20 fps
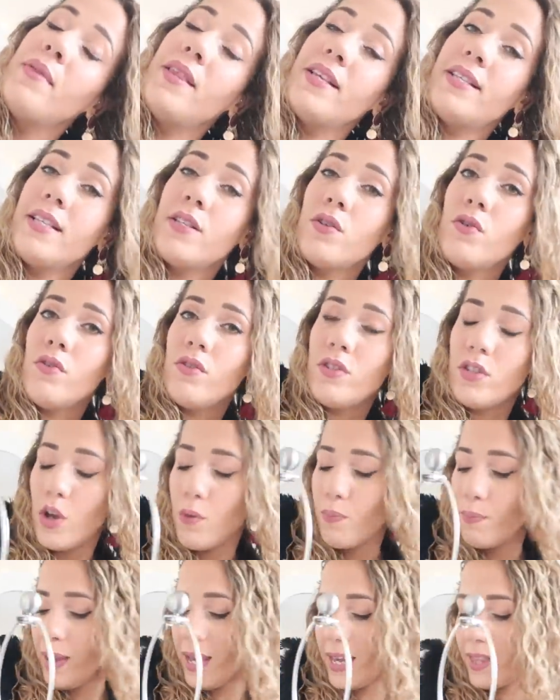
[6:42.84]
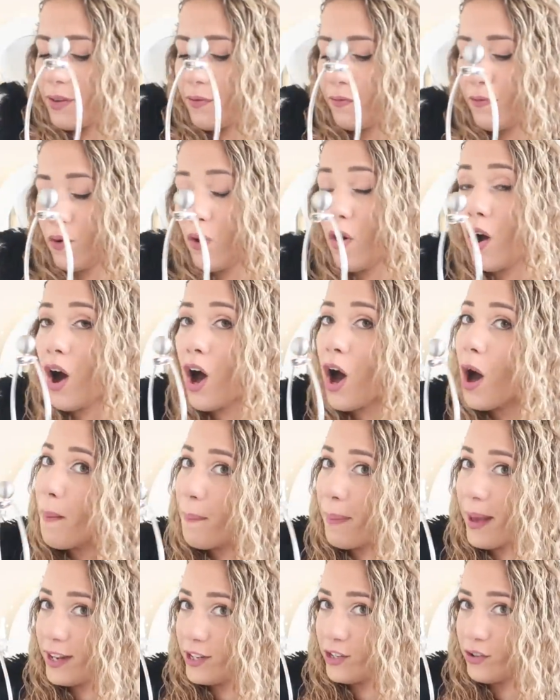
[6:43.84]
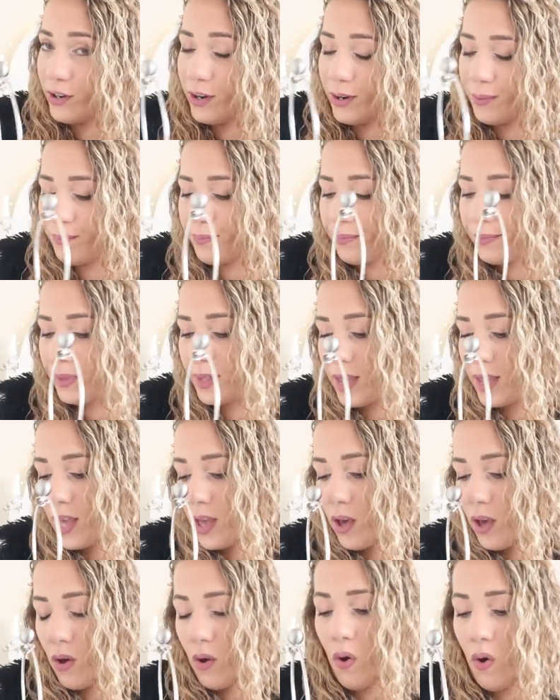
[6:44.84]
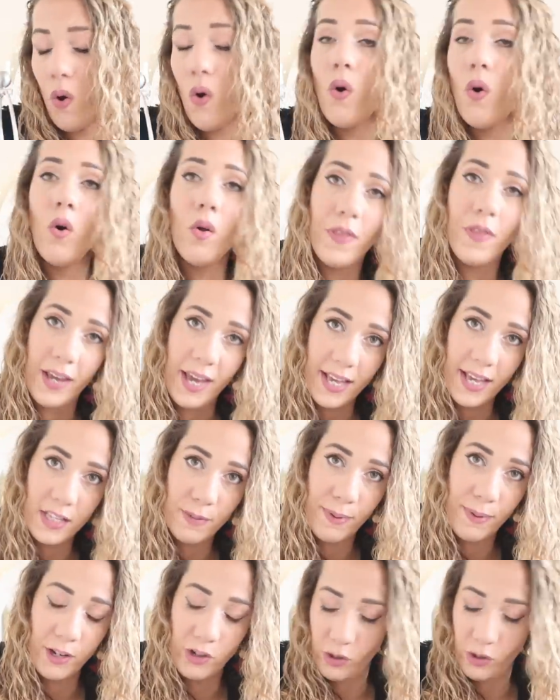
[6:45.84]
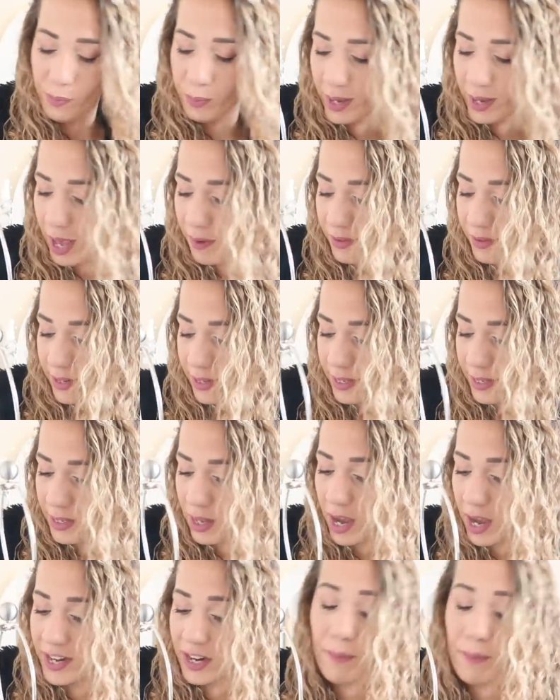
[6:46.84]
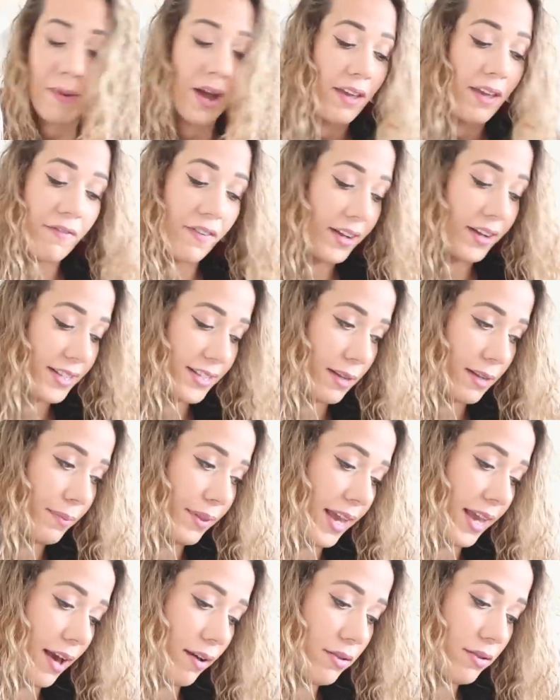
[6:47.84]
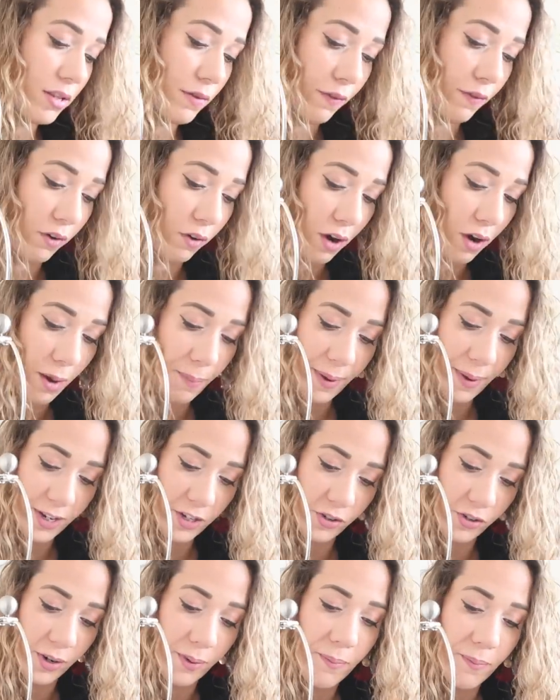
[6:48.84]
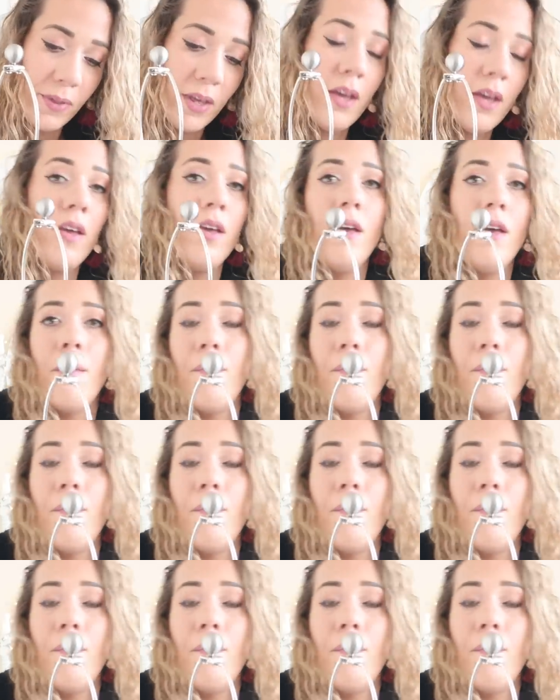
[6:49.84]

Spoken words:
but this is also either for our bedroom or the guest bedroom. We haven't decided. I might find something else for our bedroom.